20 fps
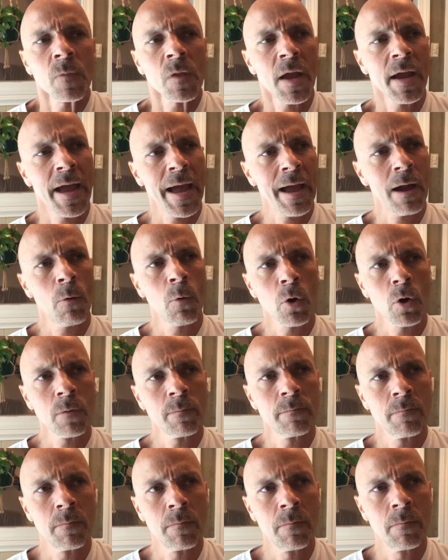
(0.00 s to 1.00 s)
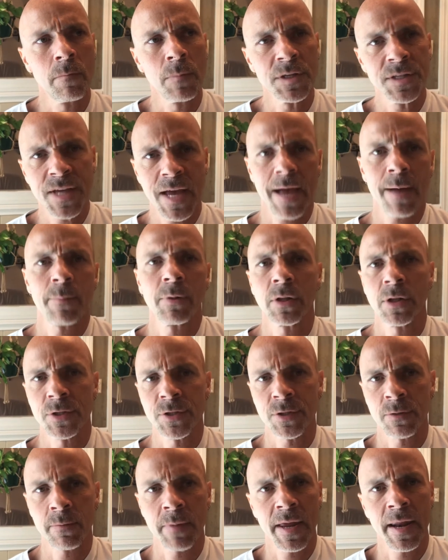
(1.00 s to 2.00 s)
our
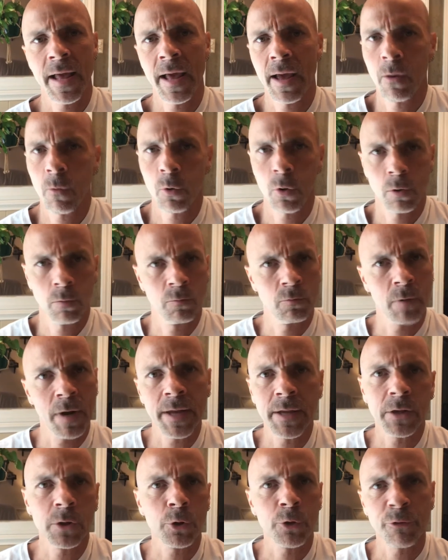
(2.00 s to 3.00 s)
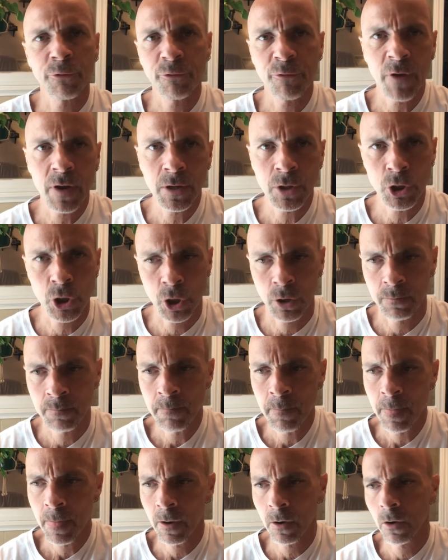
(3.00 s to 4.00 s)
metabolism and our regular function,
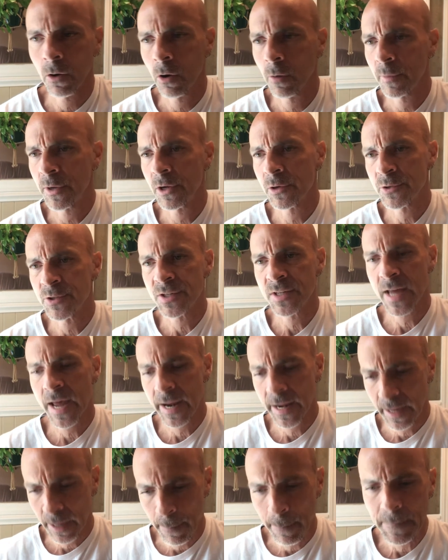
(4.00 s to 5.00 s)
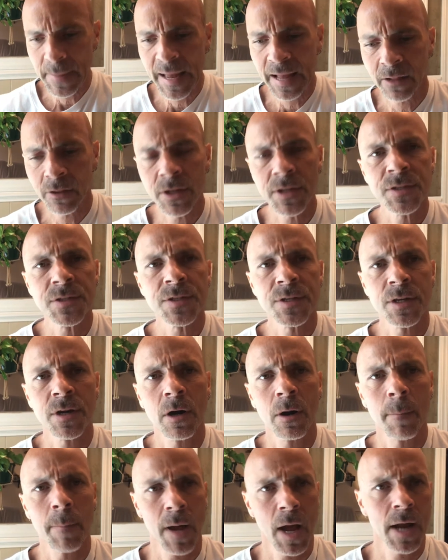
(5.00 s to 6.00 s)
our homeostatic balance in
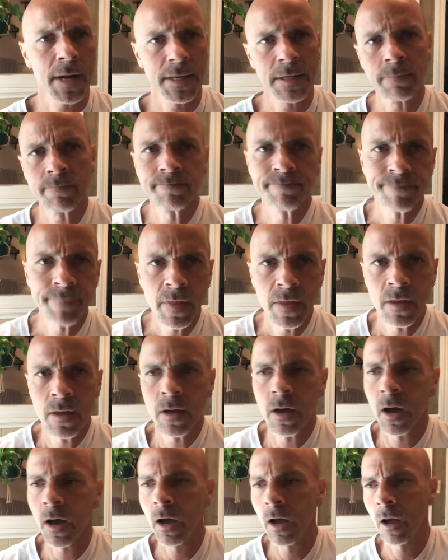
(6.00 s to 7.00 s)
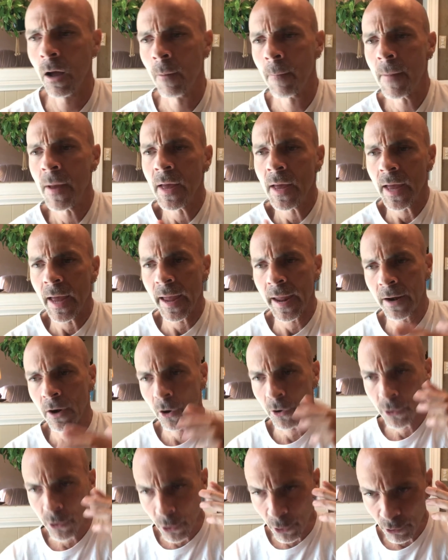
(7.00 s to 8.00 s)
our body, and our
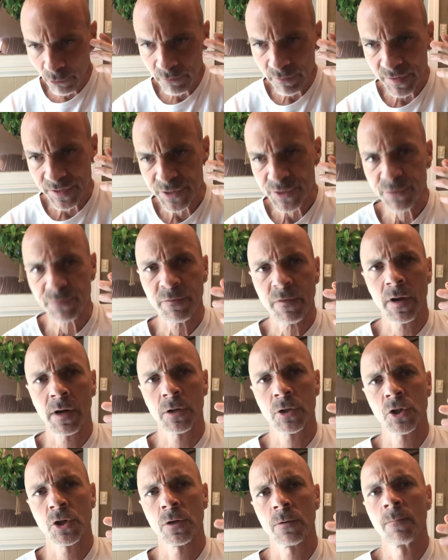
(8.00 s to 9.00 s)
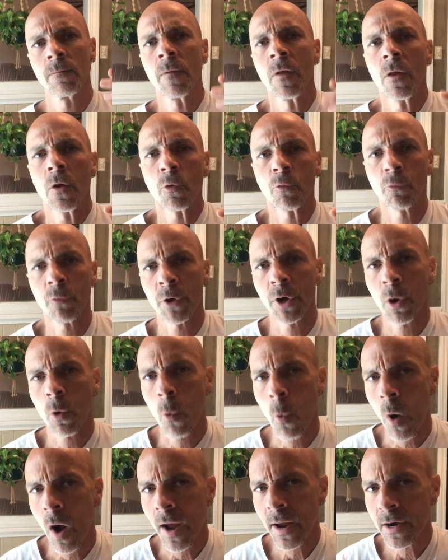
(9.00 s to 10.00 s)
nervous function
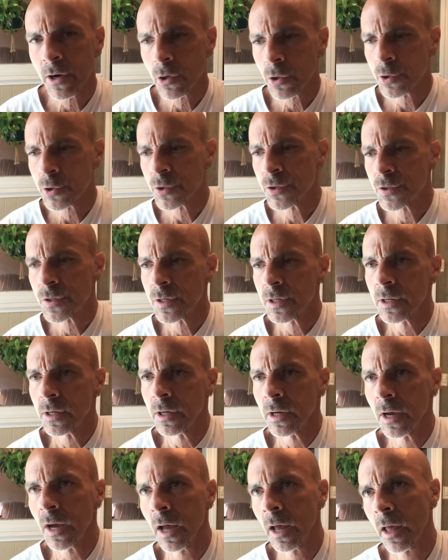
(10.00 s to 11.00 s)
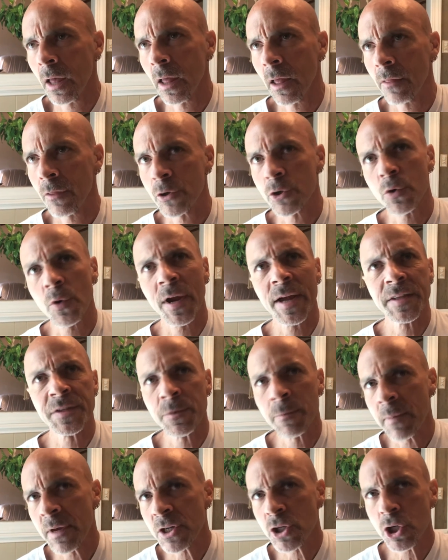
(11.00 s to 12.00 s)
requires the
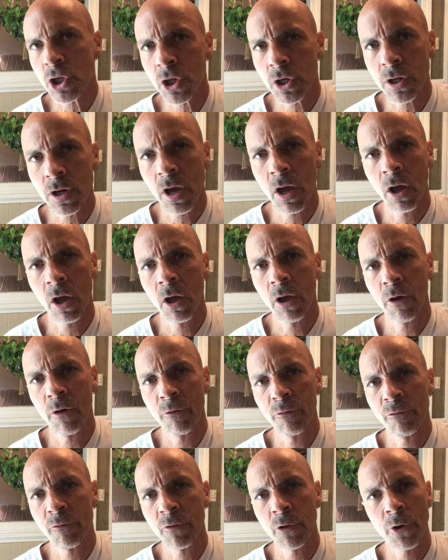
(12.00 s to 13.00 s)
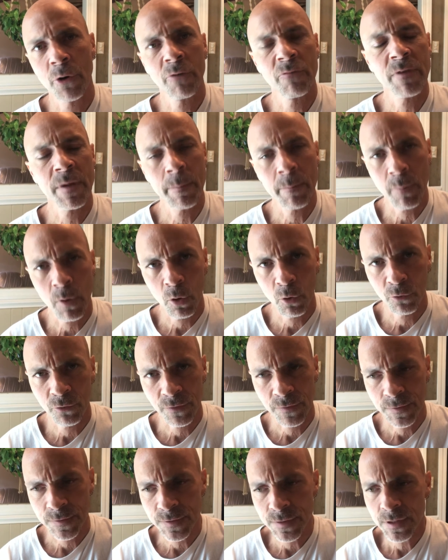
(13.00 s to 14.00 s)
transmission of nerve
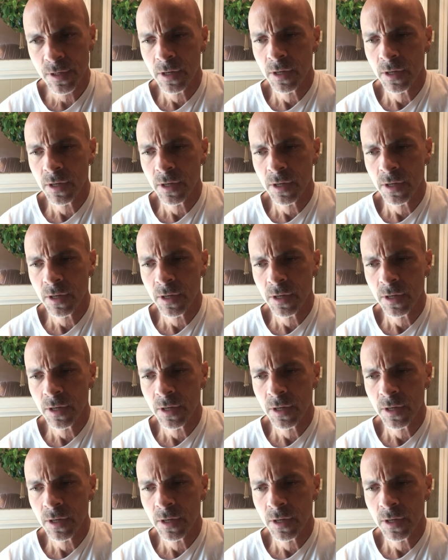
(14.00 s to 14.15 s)
impulses